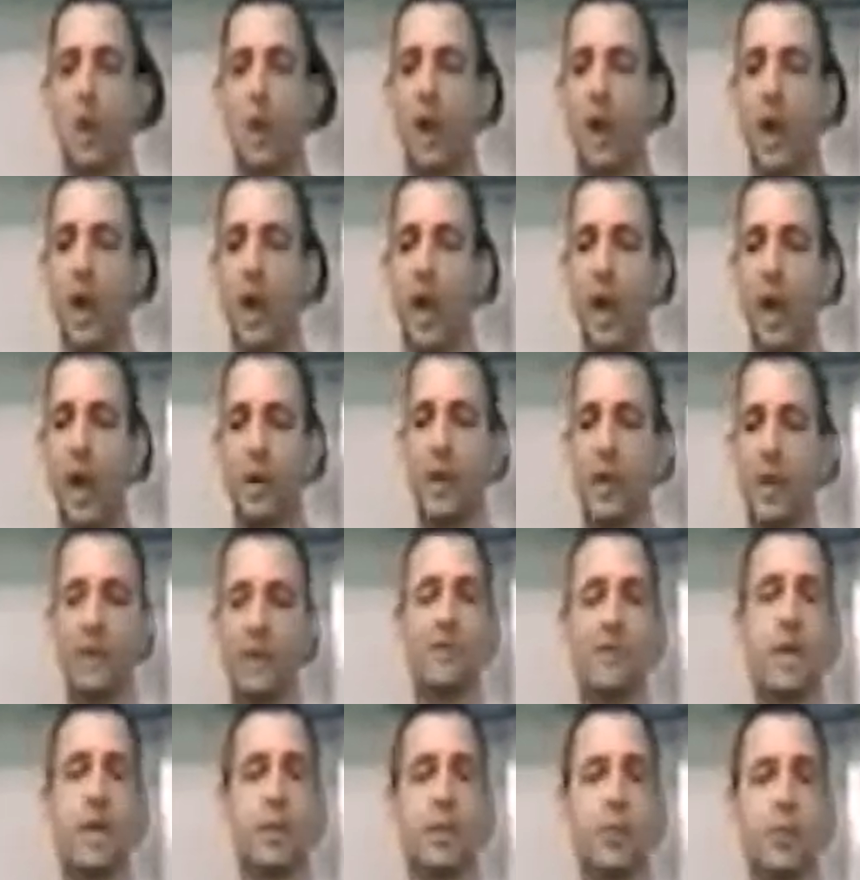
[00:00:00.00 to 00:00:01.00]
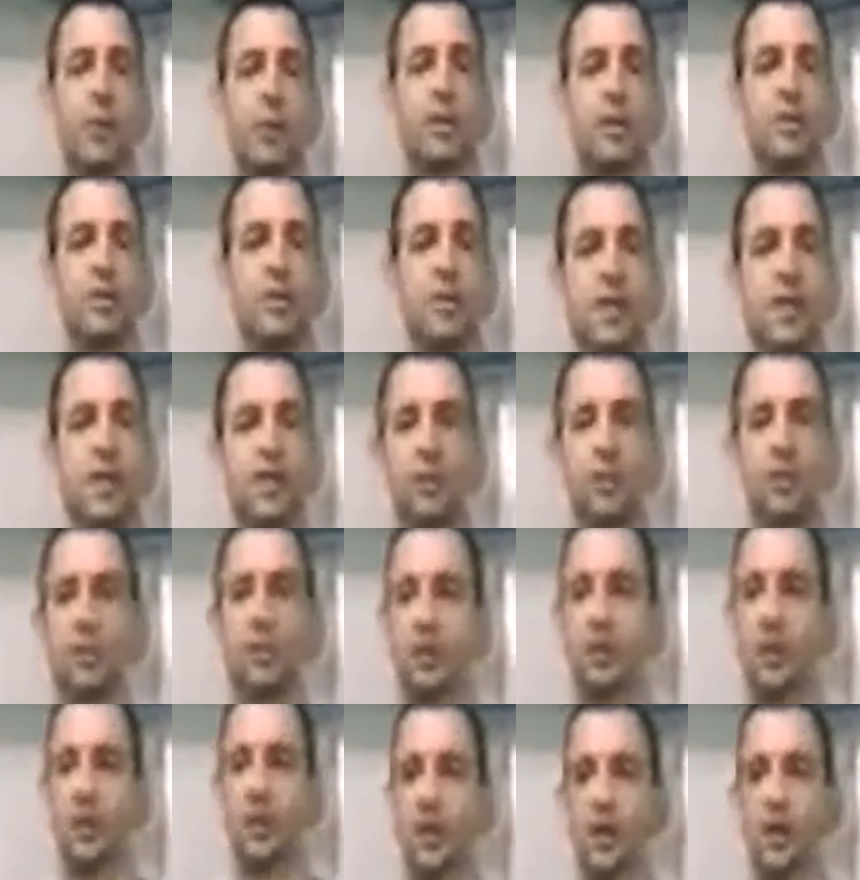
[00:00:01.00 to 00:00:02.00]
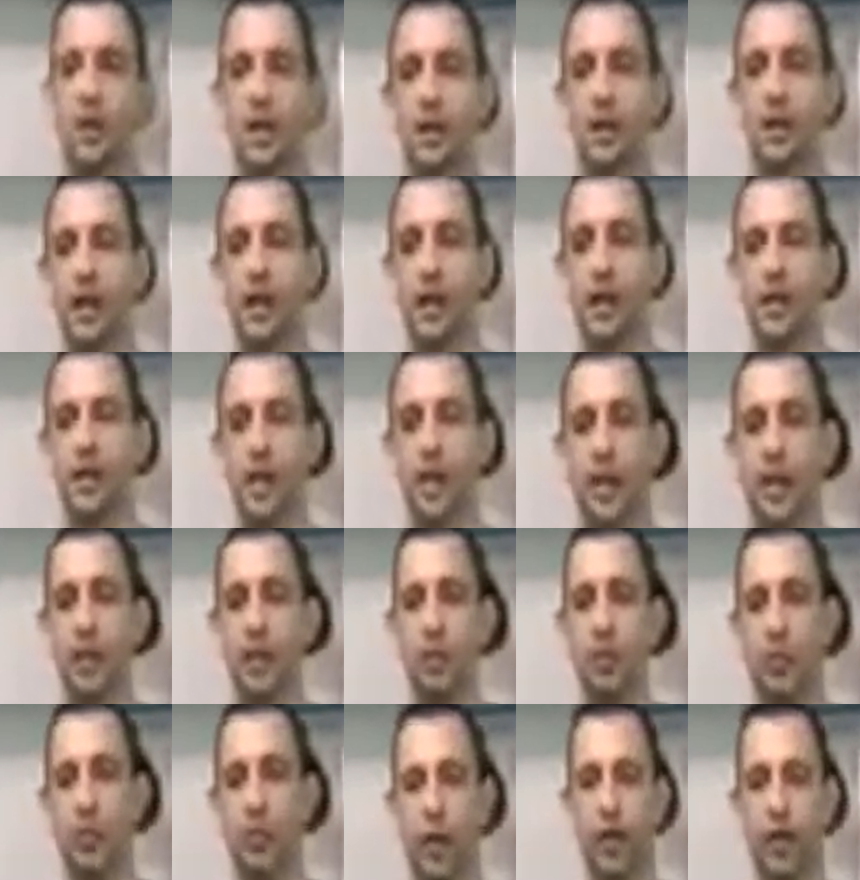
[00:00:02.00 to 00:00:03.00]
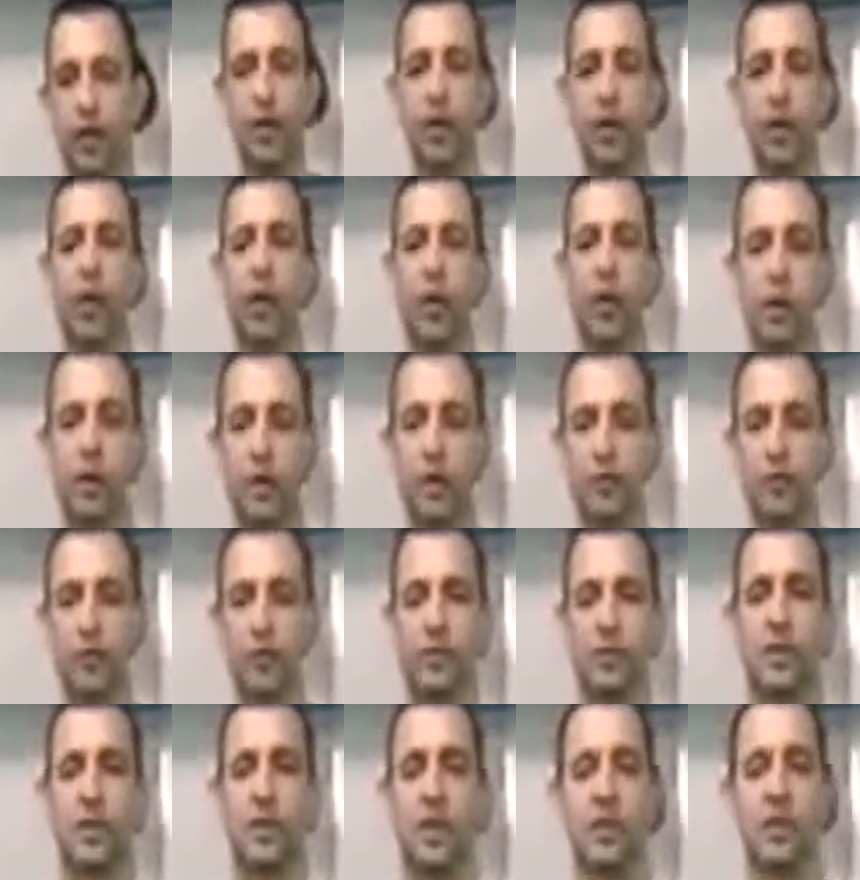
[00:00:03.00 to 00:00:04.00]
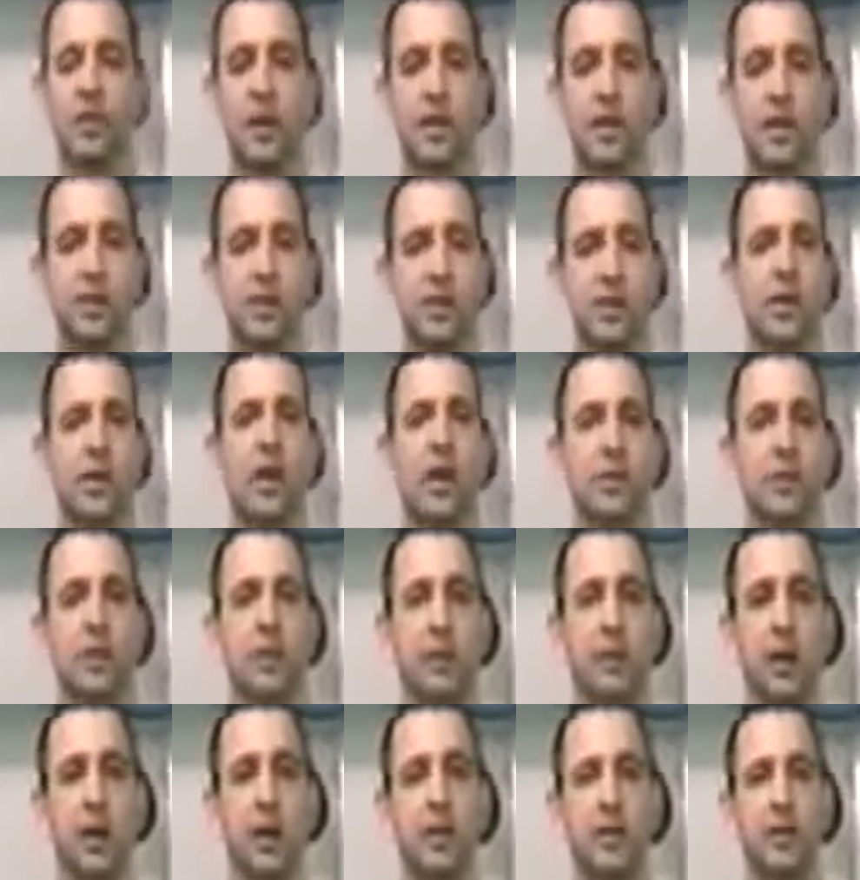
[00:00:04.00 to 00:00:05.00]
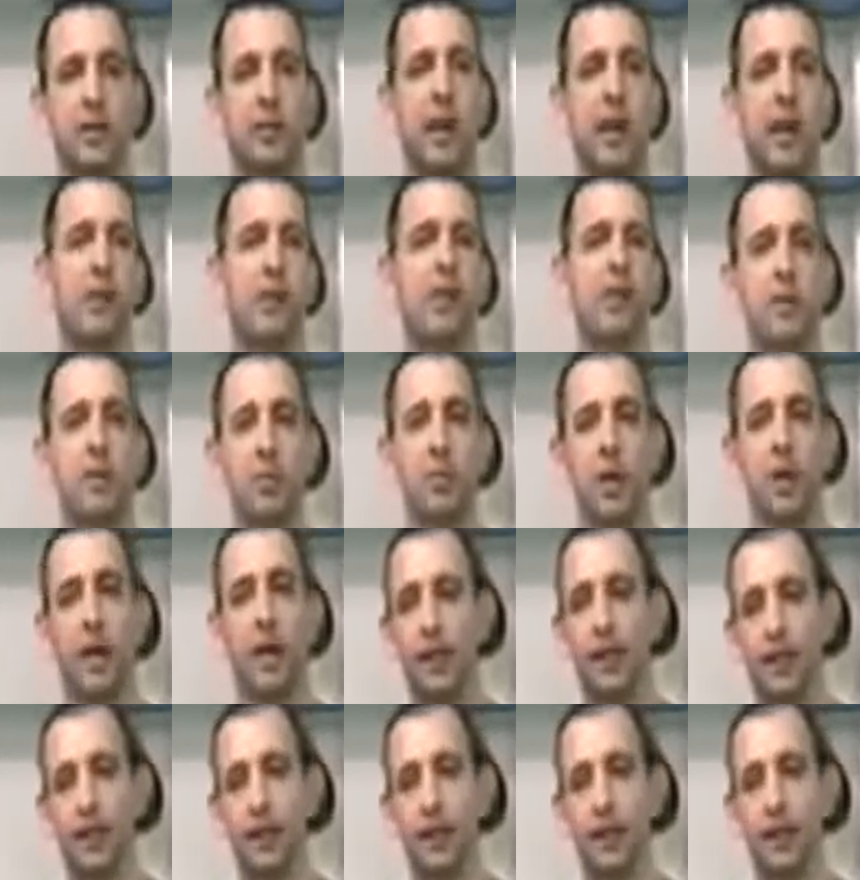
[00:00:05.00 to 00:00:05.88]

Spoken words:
And that set a precedent for me that when I go and the first thing the master talks about is a payment plan,